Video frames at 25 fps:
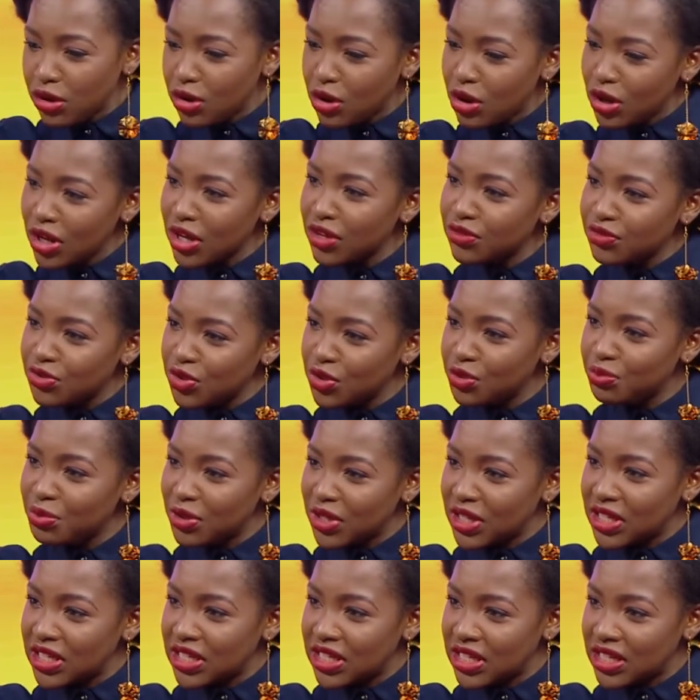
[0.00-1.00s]
long have you
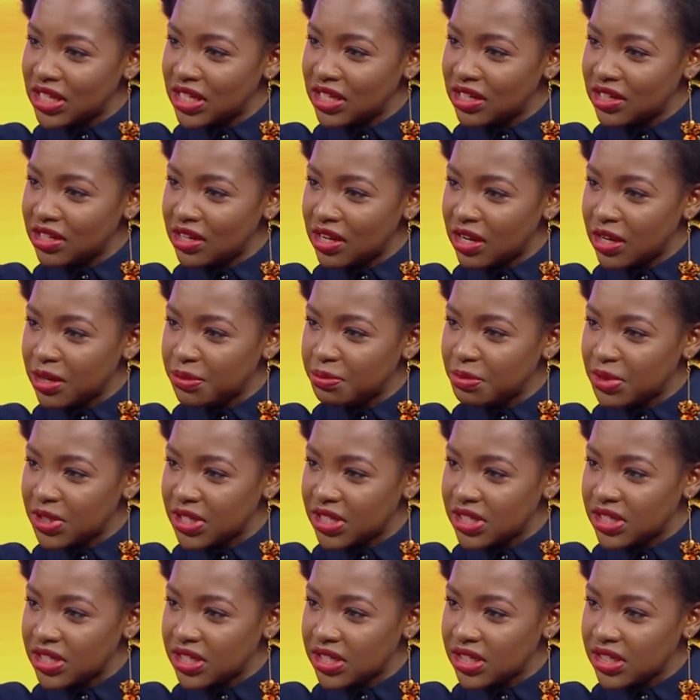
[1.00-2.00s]
been in the nail art
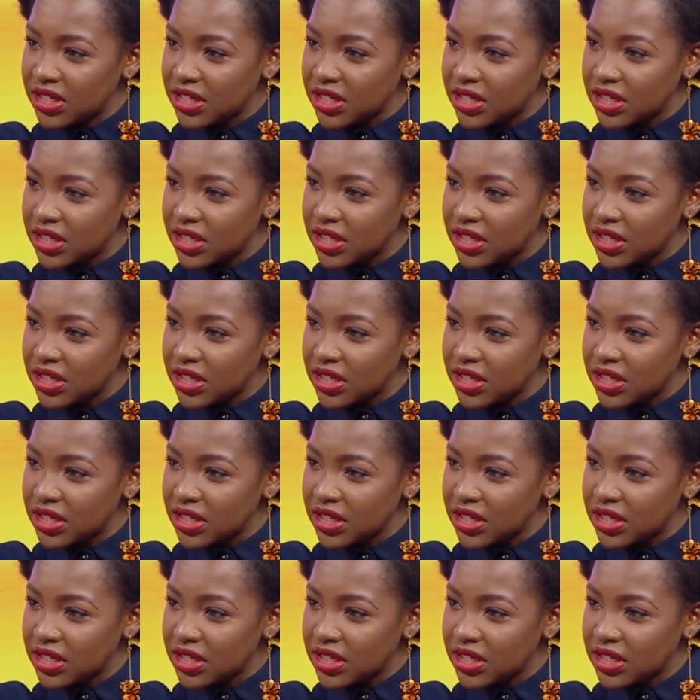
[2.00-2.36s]
business?